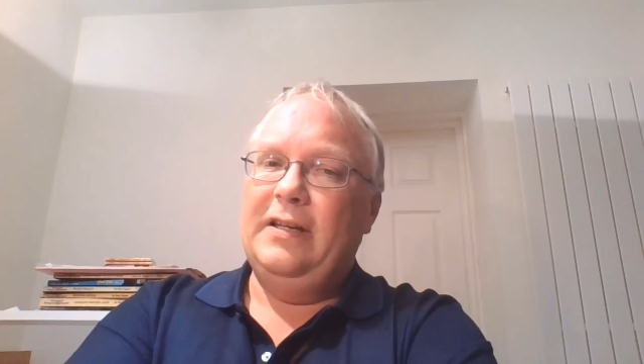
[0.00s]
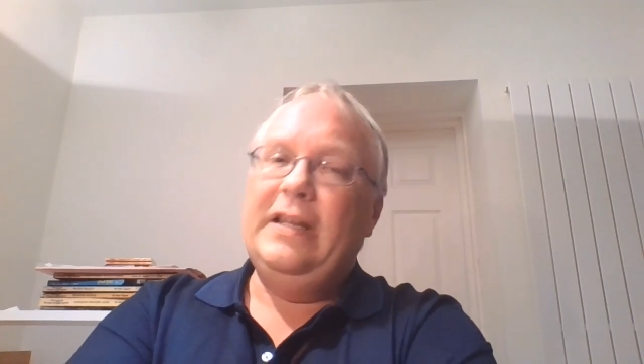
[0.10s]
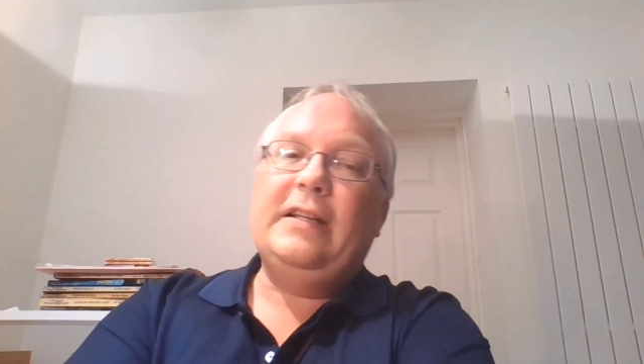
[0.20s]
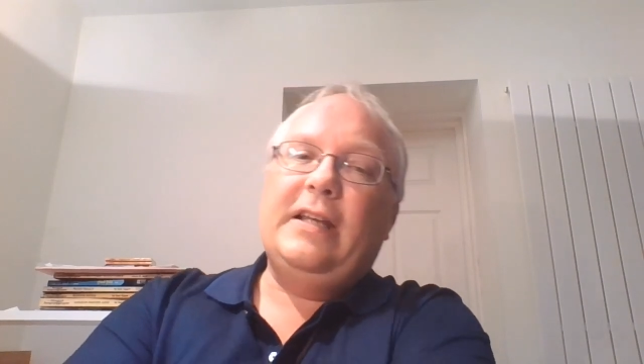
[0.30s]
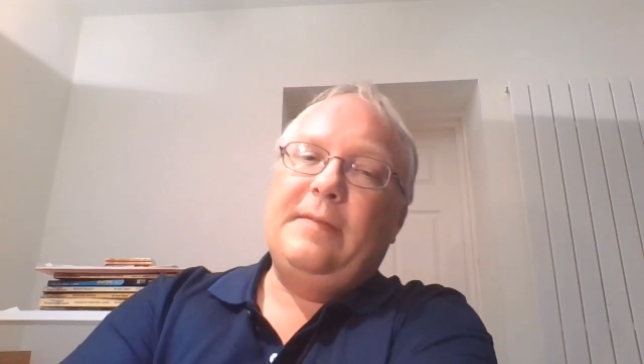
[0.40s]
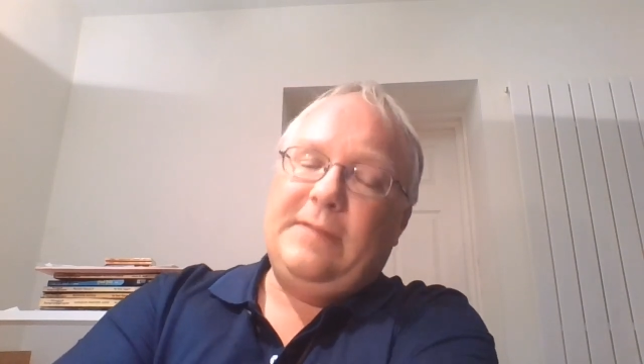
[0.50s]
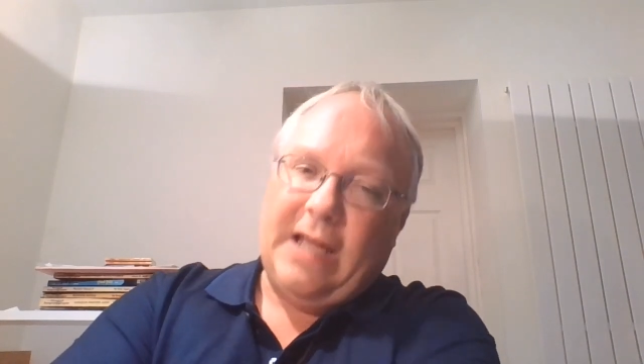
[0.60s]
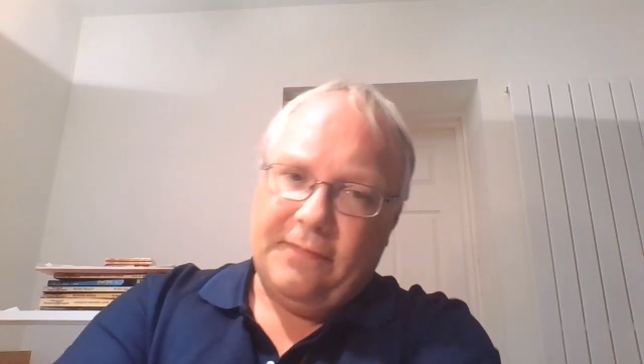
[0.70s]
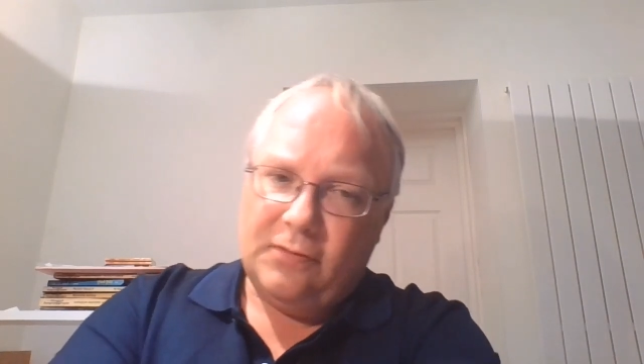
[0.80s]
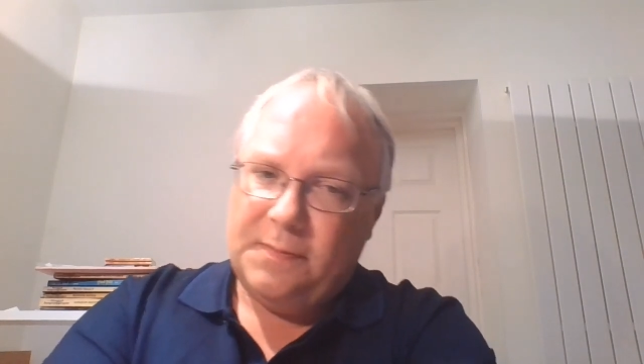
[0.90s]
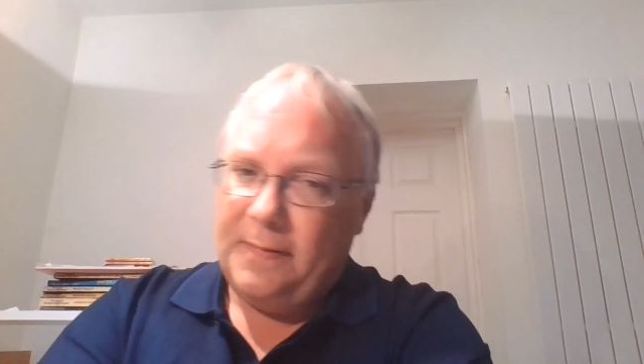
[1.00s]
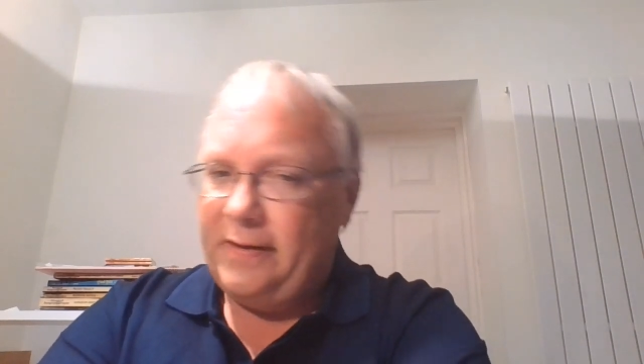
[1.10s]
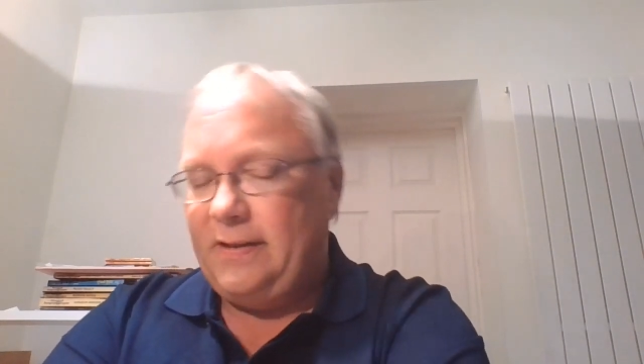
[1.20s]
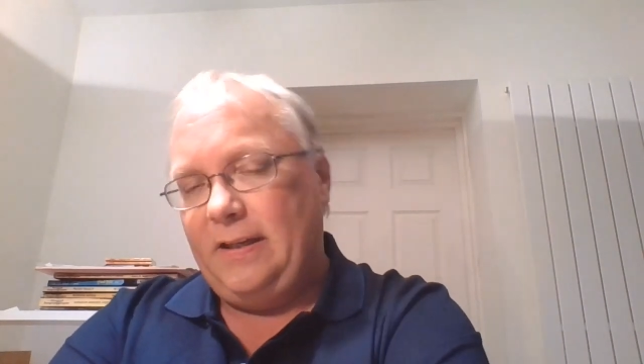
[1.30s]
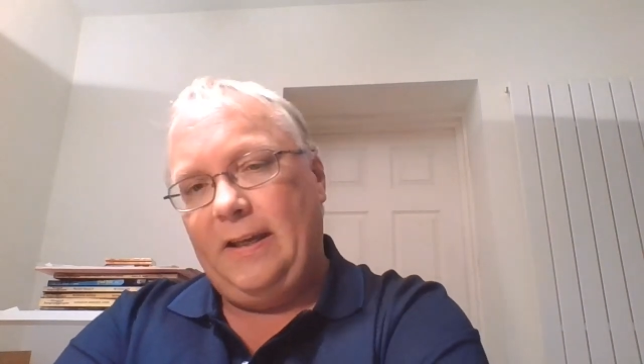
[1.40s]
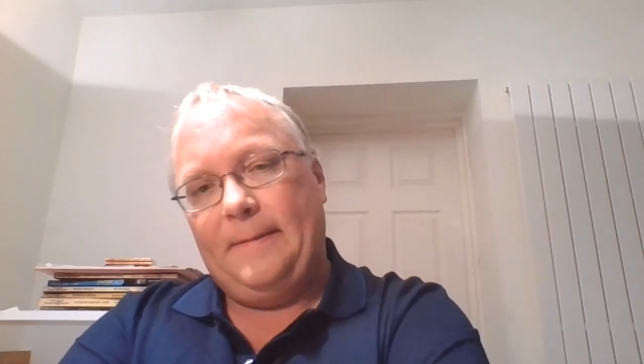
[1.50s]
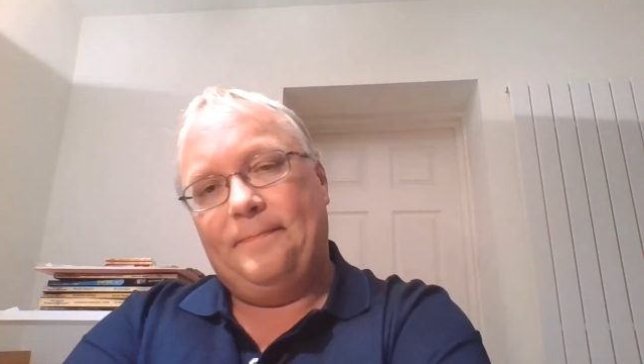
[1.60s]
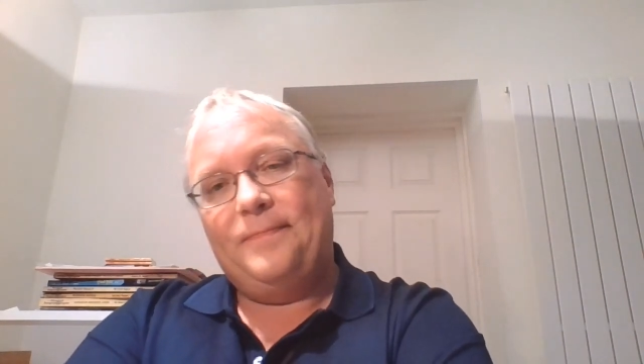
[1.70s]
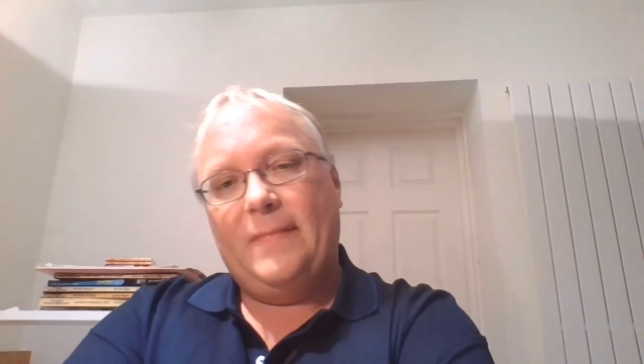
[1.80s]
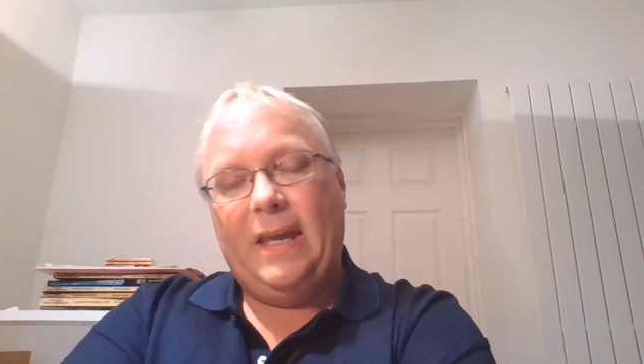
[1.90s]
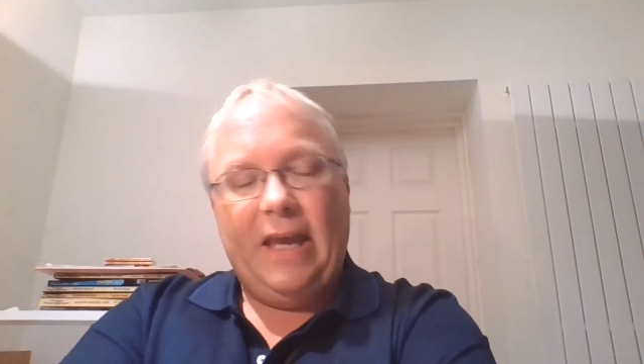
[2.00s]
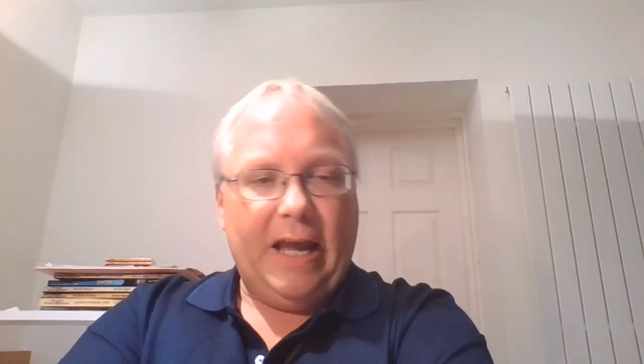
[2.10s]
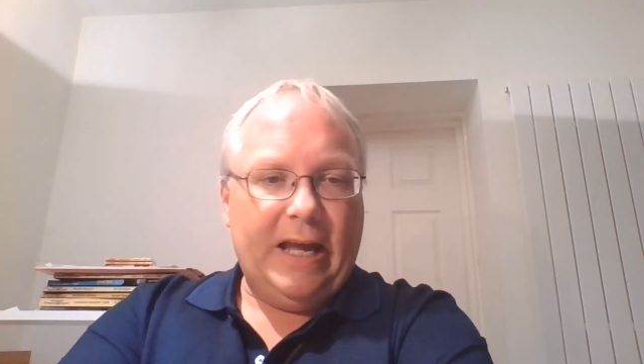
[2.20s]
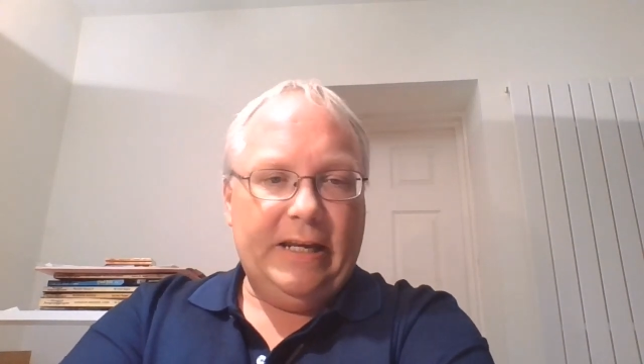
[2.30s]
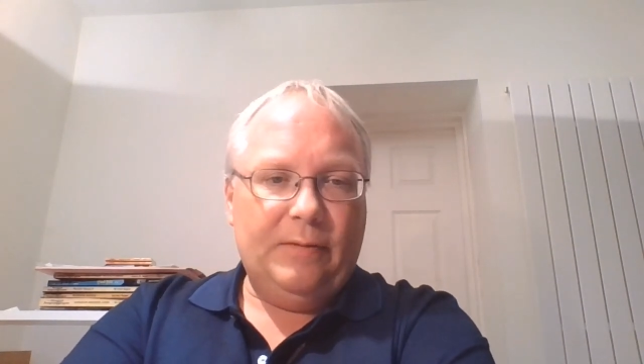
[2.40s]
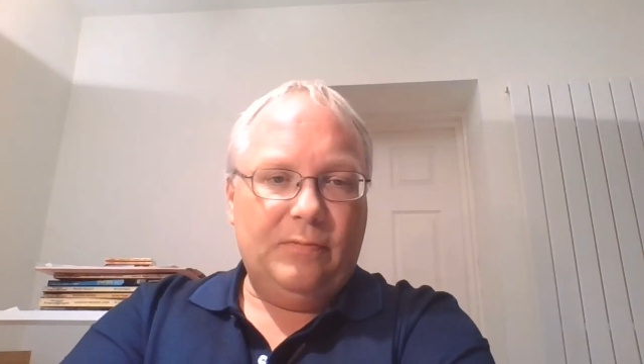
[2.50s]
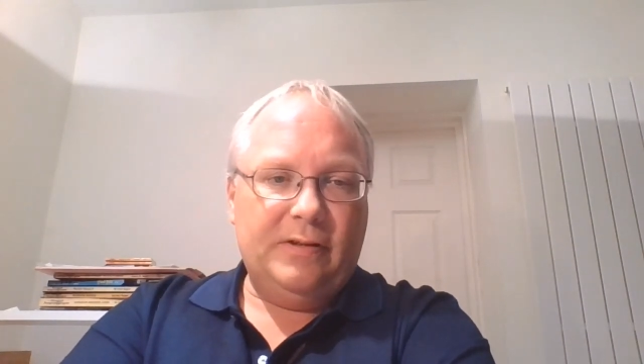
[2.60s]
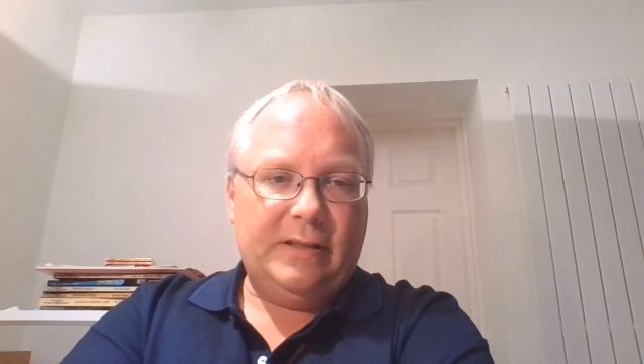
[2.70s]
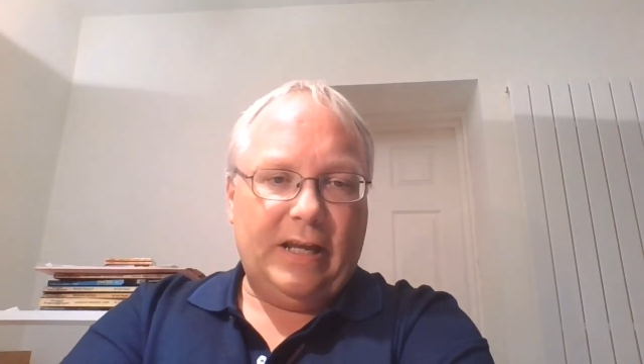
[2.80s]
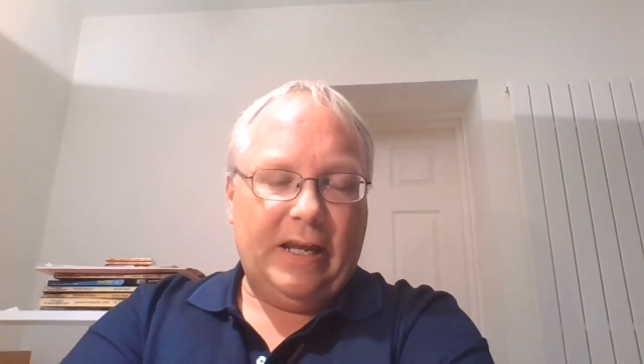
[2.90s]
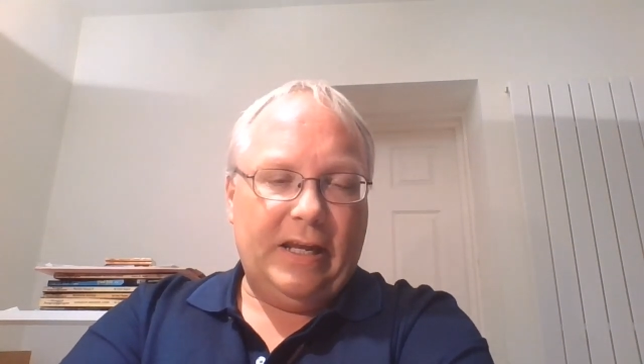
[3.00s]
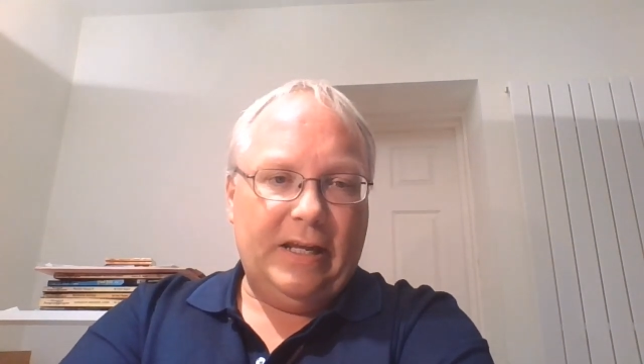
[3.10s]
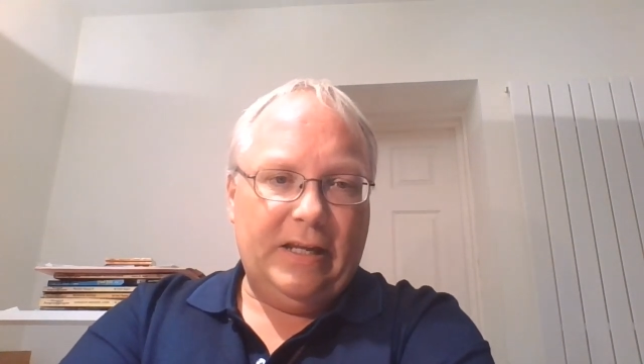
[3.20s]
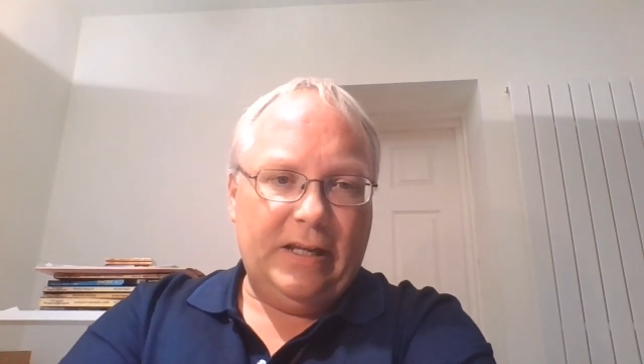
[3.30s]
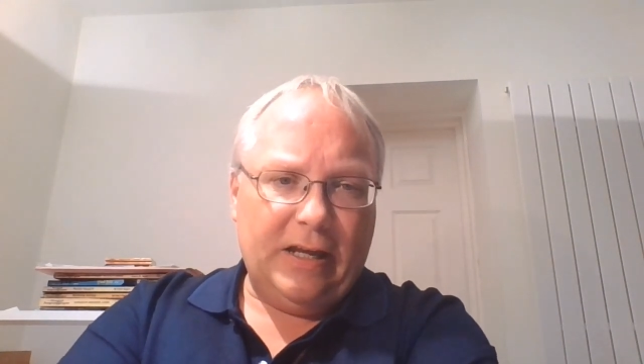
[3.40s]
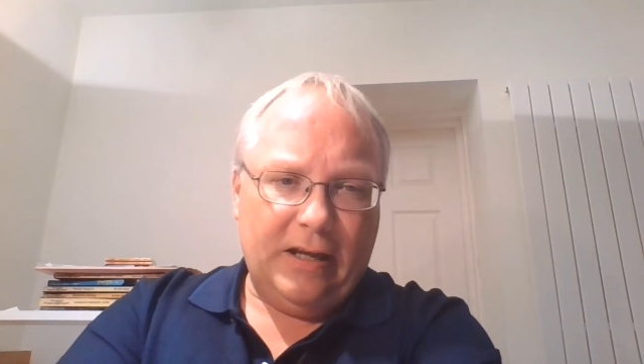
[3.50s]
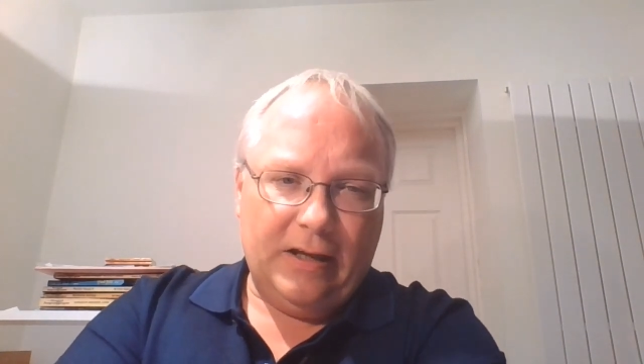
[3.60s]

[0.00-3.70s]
nicknamed Davos by the Sea, and it was a